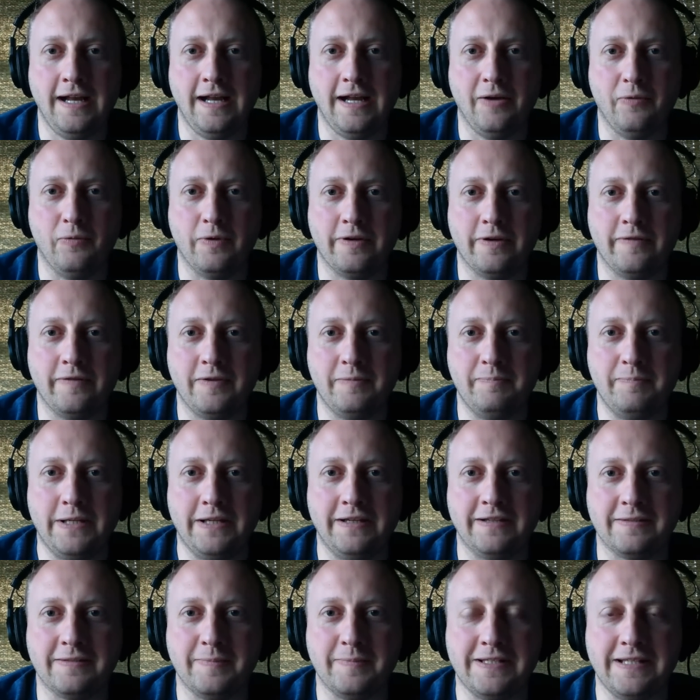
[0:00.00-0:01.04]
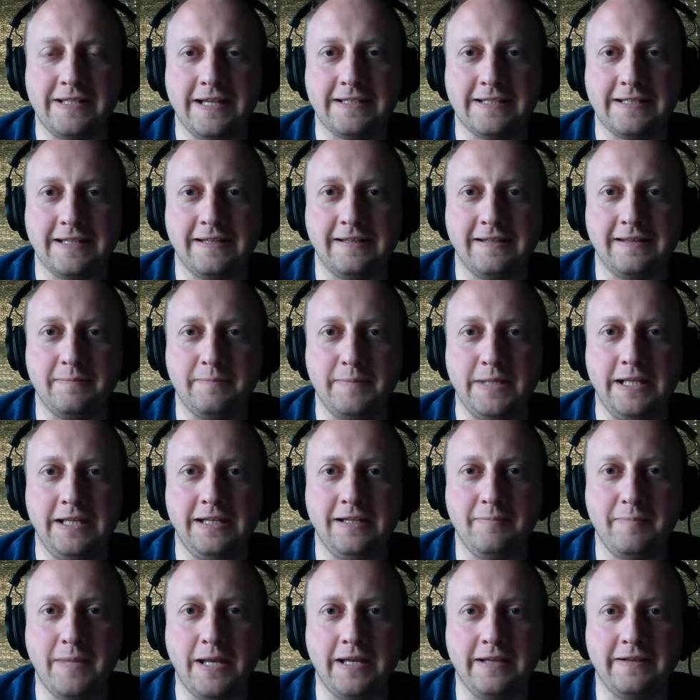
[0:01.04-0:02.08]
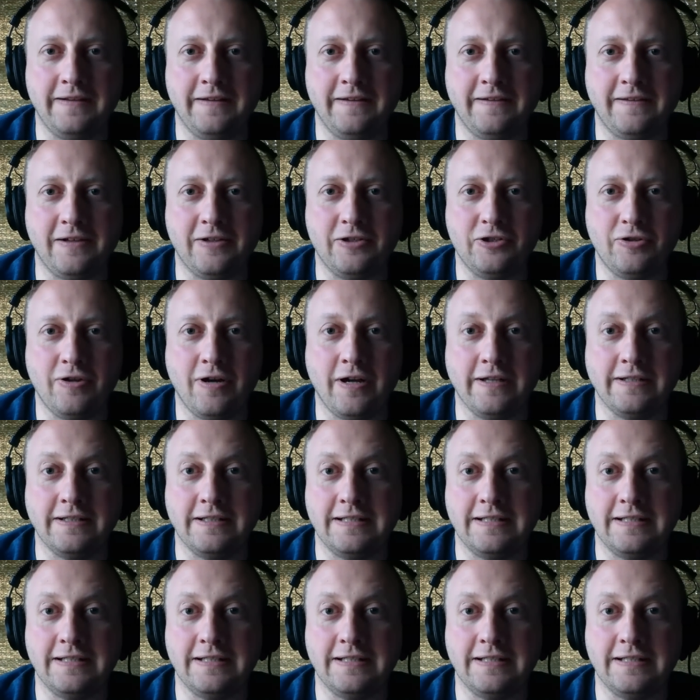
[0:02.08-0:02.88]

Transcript: One of the biggest mistakes I think the media makes is they're trying